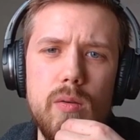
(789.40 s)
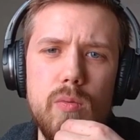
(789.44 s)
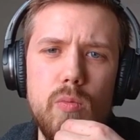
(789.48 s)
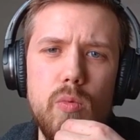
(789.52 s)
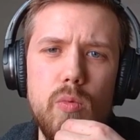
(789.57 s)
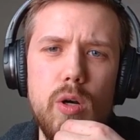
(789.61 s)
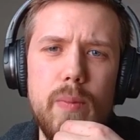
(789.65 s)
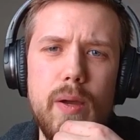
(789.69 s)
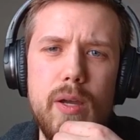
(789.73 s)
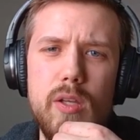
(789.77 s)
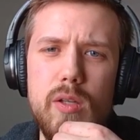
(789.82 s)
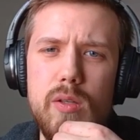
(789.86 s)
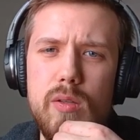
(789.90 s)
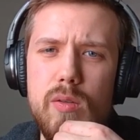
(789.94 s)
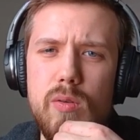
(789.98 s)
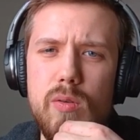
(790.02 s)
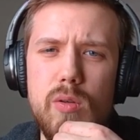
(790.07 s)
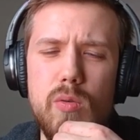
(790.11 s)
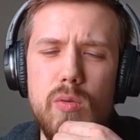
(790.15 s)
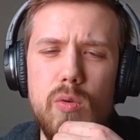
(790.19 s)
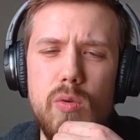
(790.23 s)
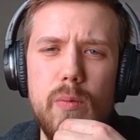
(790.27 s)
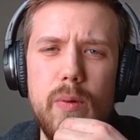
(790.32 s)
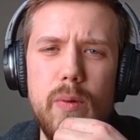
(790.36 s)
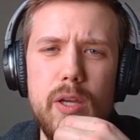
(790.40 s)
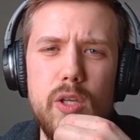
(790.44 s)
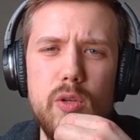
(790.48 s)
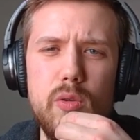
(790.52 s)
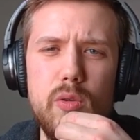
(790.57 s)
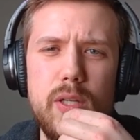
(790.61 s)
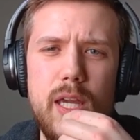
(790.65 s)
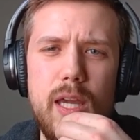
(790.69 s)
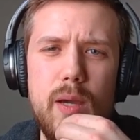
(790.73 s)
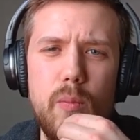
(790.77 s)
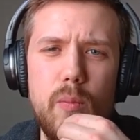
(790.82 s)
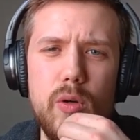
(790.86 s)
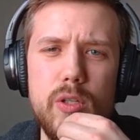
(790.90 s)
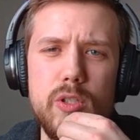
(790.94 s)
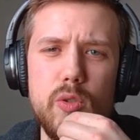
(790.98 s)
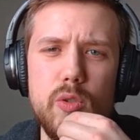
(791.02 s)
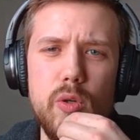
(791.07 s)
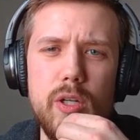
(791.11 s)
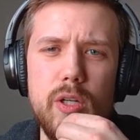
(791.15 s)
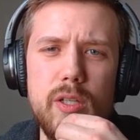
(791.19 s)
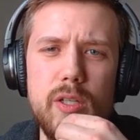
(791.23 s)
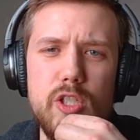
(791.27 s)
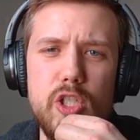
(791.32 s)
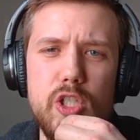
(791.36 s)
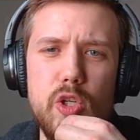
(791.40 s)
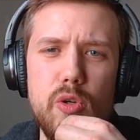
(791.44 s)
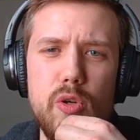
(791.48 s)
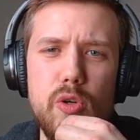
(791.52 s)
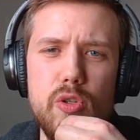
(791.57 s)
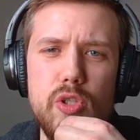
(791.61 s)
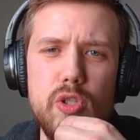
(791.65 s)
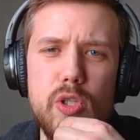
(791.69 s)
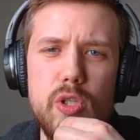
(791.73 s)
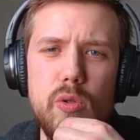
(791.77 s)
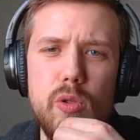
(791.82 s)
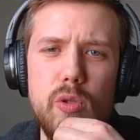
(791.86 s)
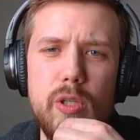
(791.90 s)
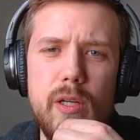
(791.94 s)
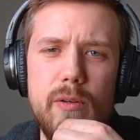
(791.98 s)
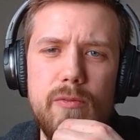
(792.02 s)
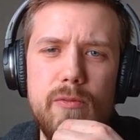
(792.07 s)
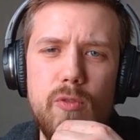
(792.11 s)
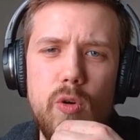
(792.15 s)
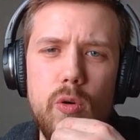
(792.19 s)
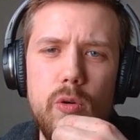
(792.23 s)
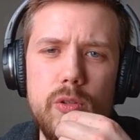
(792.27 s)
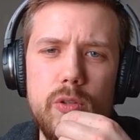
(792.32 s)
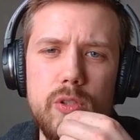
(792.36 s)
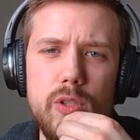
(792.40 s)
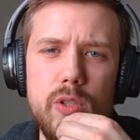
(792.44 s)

What about you, Cam? What sort of shooters are you looking forward to?